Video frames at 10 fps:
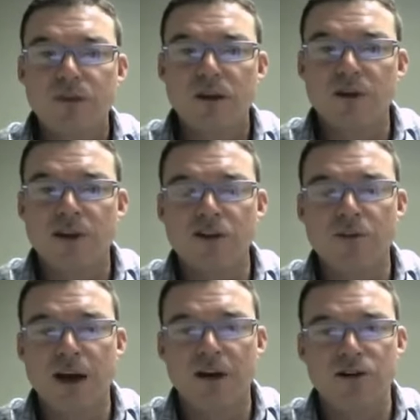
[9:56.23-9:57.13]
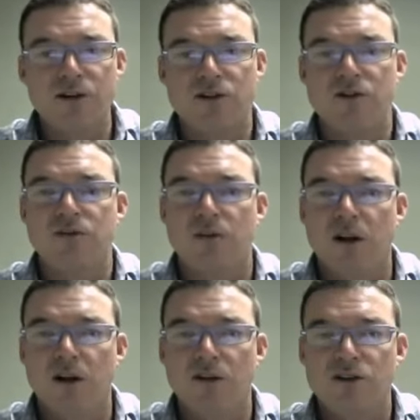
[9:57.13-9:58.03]
Because our batteries are so
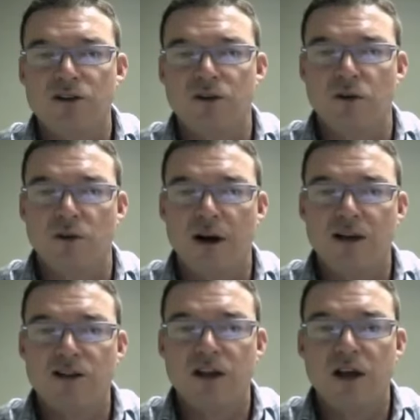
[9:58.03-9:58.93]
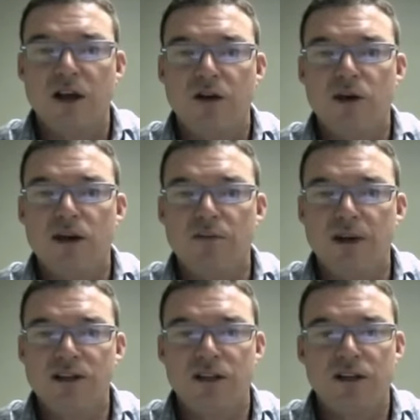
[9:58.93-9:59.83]
small and they're so robust, we can
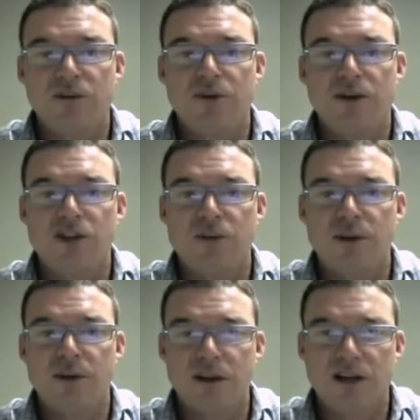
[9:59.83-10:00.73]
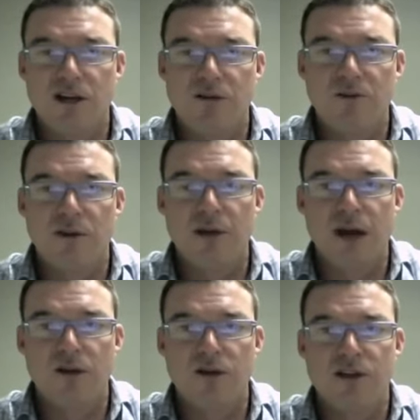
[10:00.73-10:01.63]
basically put a shipping container full of
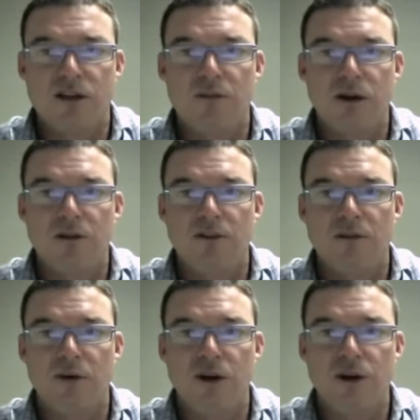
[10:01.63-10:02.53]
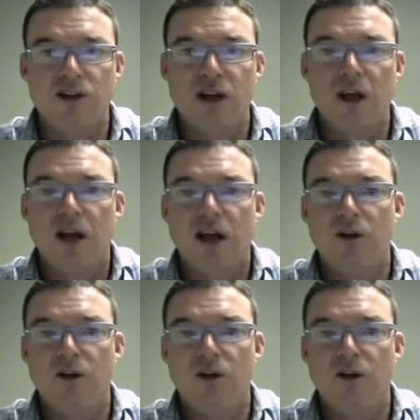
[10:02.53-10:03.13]
batteries in the middle of the bush and